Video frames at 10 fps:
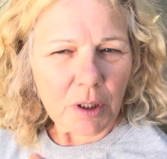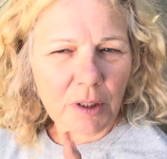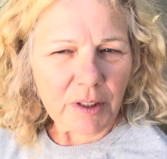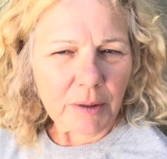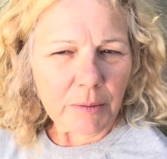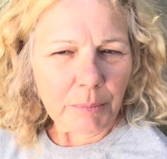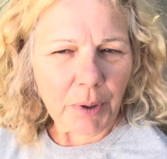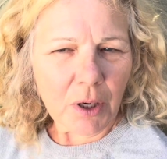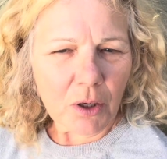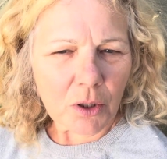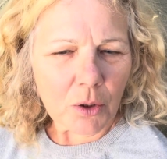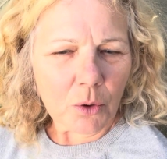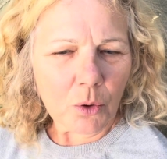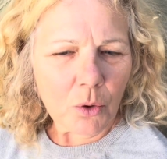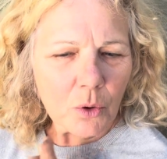I think bark
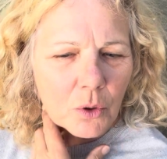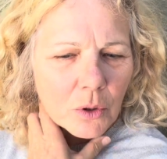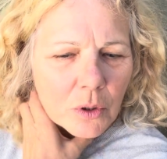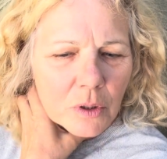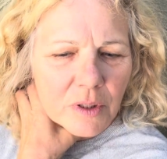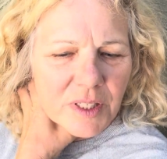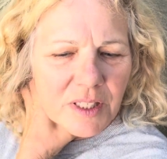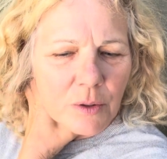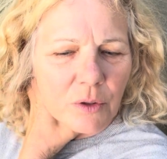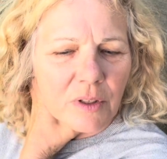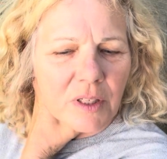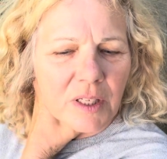or the